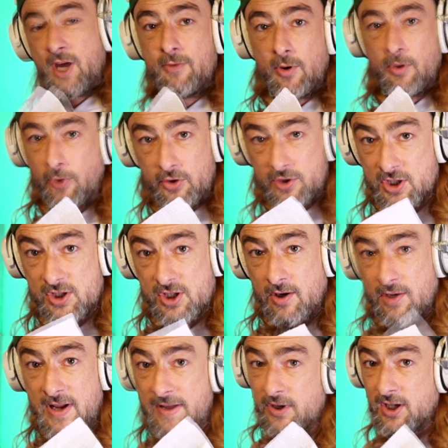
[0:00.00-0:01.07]
I'm not bothered
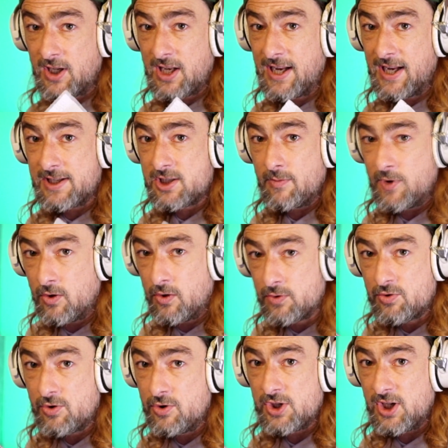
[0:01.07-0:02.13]
because I'm never going to collect up the
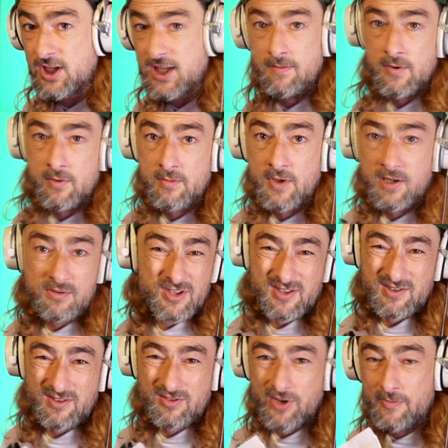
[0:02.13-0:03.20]
old screws and keep them. I
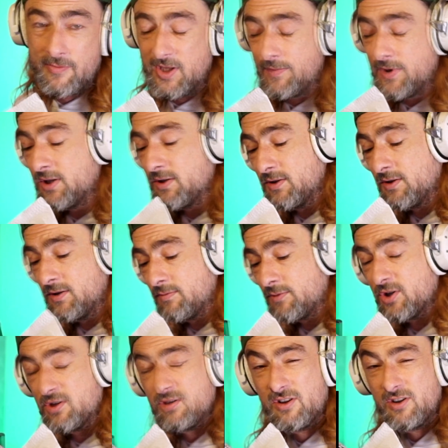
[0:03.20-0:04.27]
just throw them in the bin.
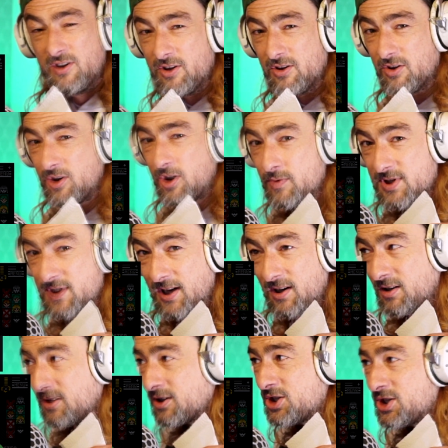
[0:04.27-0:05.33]
But don't
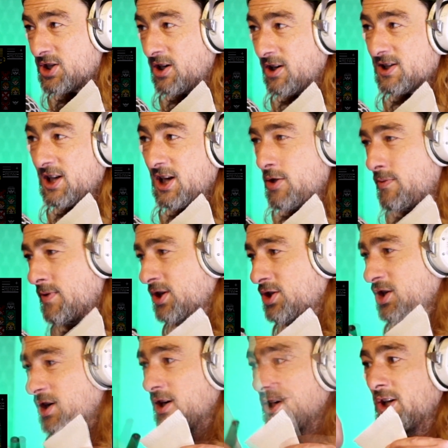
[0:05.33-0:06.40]
tell her because she likes to keep them in
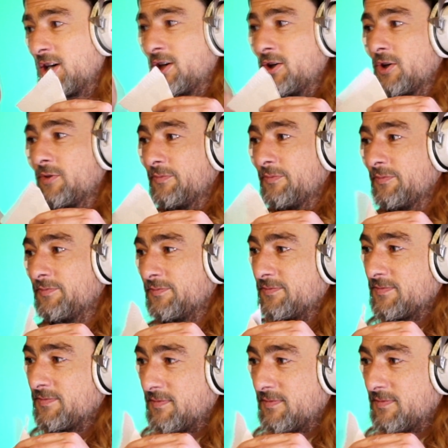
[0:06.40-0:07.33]
a jar. Look.